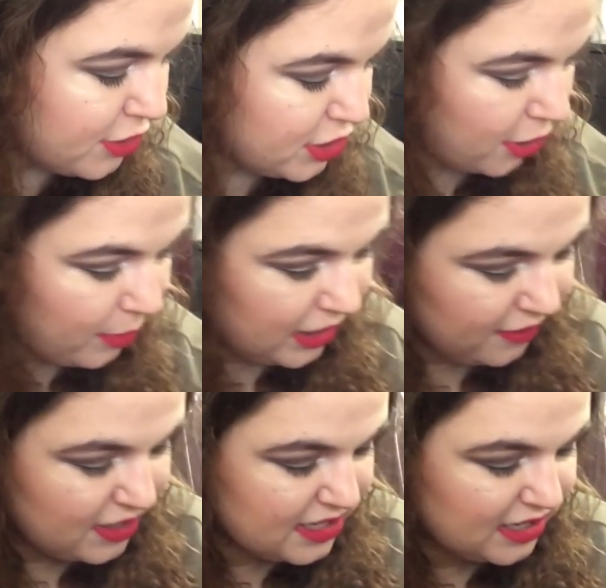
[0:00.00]
So many
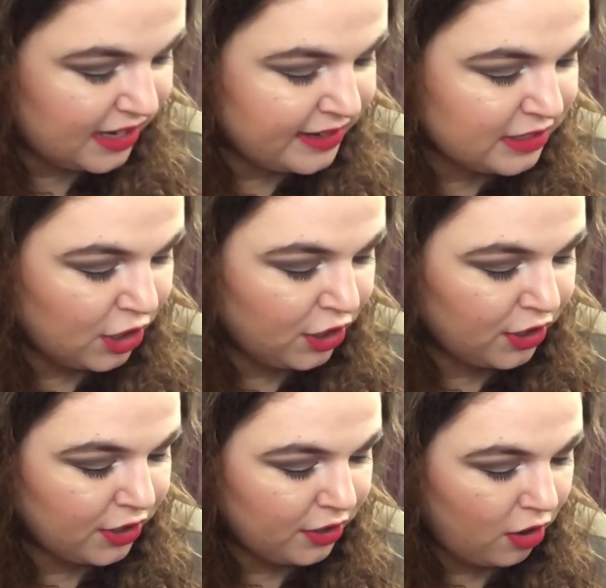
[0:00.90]
of these things
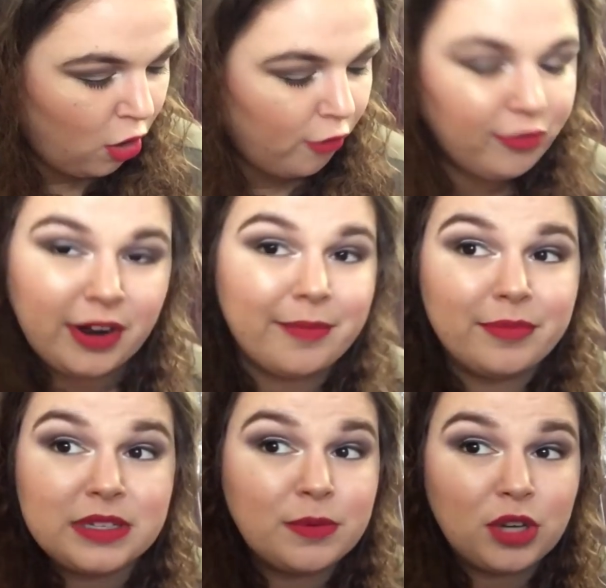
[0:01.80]
are all from
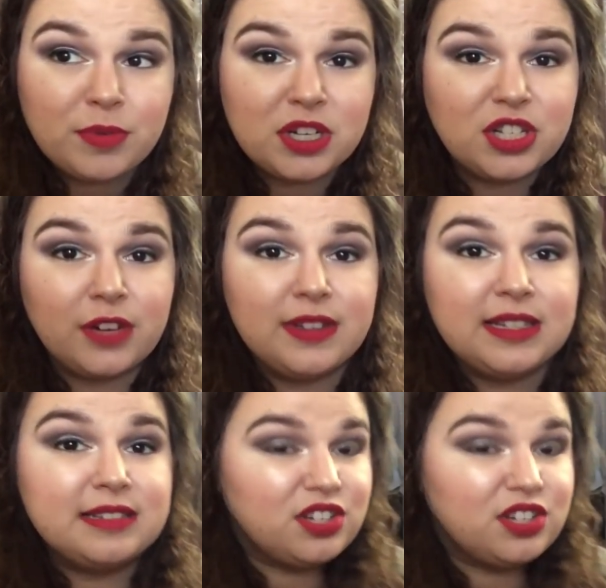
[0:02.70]
subscription services.